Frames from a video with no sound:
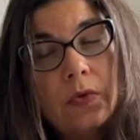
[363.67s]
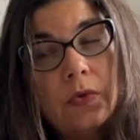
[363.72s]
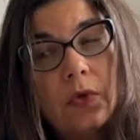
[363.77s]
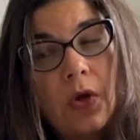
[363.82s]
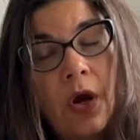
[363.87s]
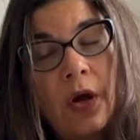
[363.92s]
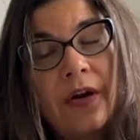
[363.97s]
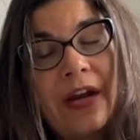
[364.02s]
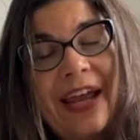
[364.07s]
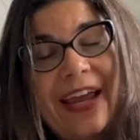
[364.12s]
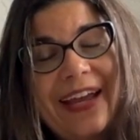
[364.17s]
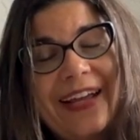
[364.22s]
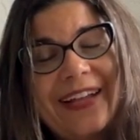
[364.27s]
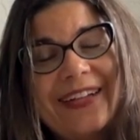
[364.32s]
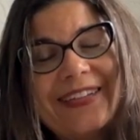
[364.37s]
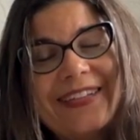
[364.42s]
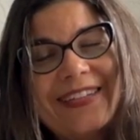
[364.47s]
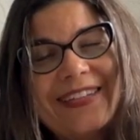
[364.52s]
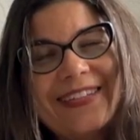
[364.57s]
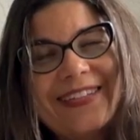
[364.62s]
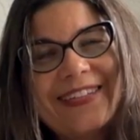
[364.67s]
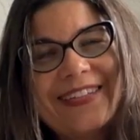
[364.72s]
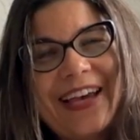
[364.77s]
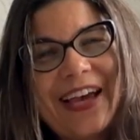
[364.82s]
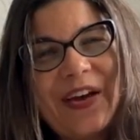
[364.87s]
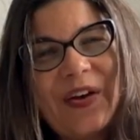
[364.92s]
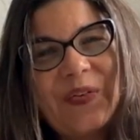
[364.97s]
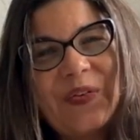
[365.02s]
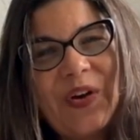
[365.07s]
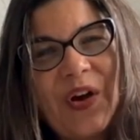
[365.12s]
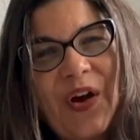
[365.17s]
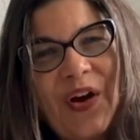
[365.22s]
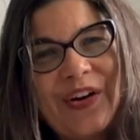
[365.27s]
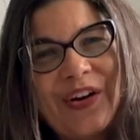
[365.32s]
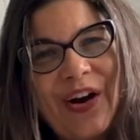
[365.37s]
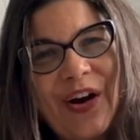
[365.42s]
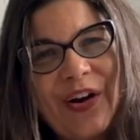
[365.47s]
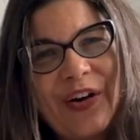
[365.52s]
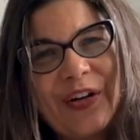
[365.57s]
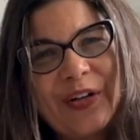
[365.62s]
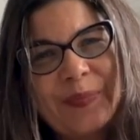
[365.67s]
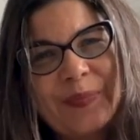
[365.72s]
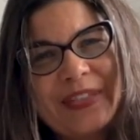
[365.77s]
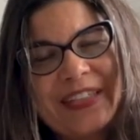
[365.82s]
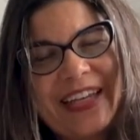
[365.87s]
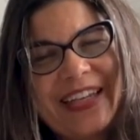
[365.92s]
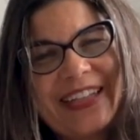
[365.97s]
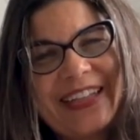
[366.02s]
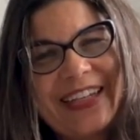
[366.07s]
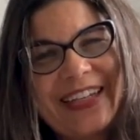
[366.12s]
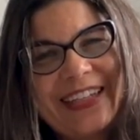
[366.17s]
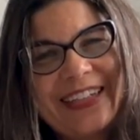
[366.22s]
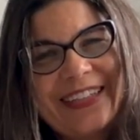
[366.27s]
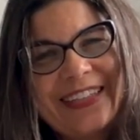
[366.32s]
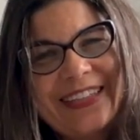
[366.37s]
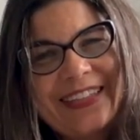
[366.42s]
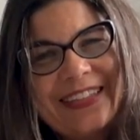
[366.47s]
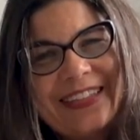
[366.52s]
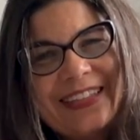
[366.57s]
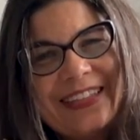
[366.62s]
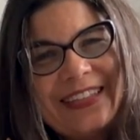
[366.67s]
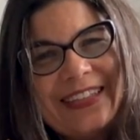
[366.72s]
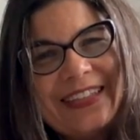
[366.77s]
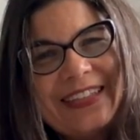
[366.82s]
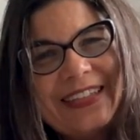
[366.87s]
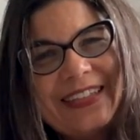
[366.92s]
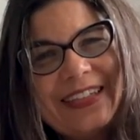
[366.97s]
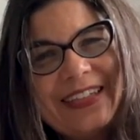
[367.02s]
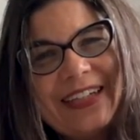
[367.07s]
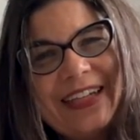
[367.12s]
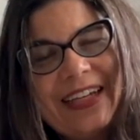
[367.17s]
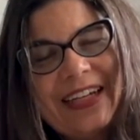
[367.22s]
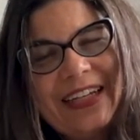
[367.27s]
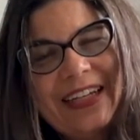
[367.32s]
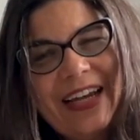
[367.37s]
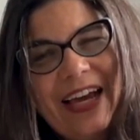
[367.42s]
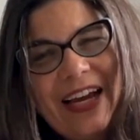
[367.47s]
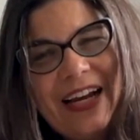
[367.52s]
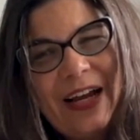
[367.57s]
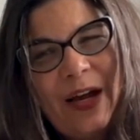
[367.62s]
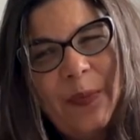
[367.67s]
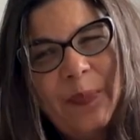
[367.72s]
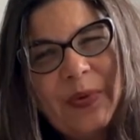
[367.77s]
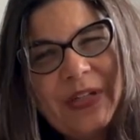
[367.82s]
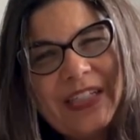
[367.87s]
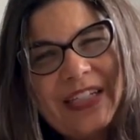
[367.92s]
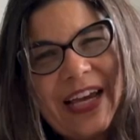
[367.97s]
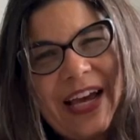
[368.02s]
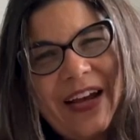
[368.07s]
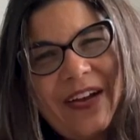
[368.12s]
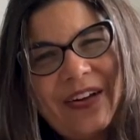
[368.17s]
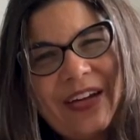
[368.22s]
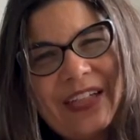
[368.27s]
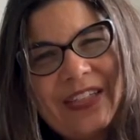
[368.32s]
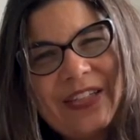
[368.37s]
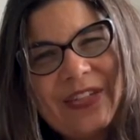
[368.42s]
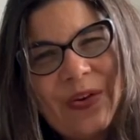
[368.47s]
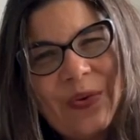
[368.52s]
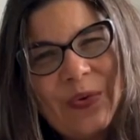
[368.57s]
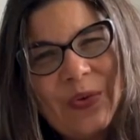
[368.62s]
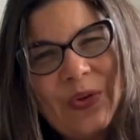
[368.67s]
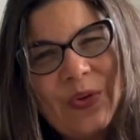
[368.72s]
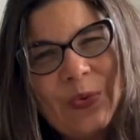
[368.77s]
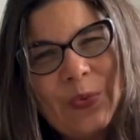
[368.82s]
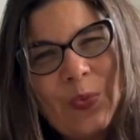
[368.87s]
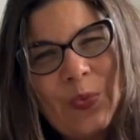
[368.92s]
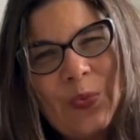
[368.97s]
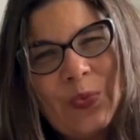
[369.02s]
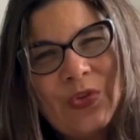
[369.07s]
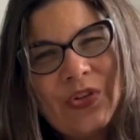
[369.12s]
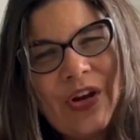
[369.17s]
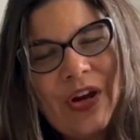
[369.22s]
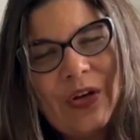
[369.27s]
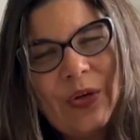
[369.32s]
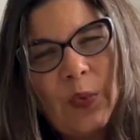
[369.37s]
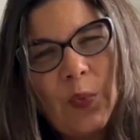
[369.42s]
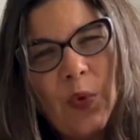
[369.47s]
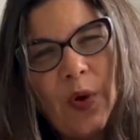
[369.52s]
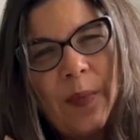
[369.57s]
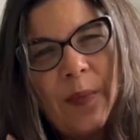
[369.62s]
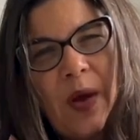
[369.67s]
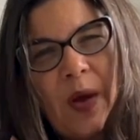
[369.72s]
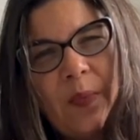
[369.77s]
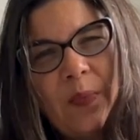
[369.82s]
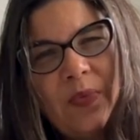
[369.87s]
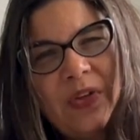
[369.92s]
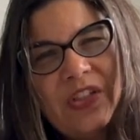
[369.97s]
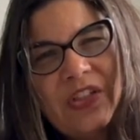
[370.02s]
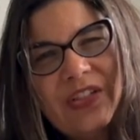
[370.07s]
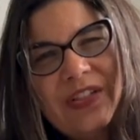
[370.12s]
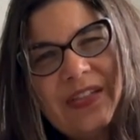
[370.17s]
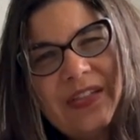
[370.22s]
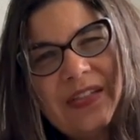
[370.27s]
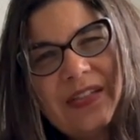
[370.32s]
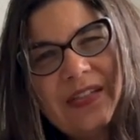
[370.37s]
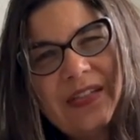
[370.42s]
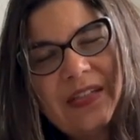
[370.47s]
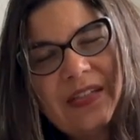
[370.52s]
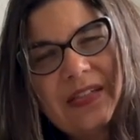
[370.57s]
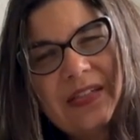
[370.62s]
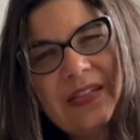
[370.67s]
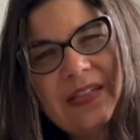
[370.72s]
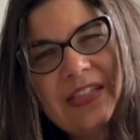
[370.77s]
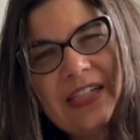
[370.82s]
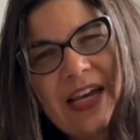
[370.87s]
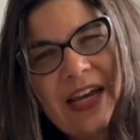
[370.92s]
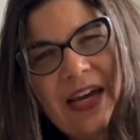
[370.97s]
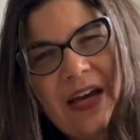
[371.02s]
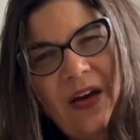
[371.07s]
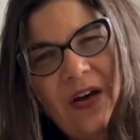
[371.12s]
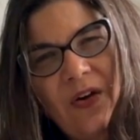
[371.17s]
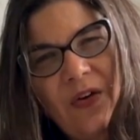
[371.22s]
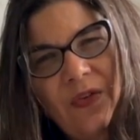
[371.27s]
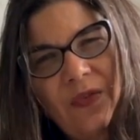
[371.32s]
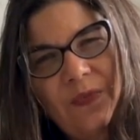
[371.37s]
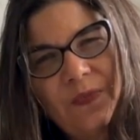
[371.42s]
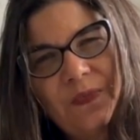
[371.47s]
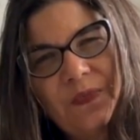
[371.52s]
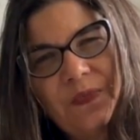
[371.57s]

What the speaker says: our hands down, our arms like this. Not up and down as though you're trying to warm up, but just down.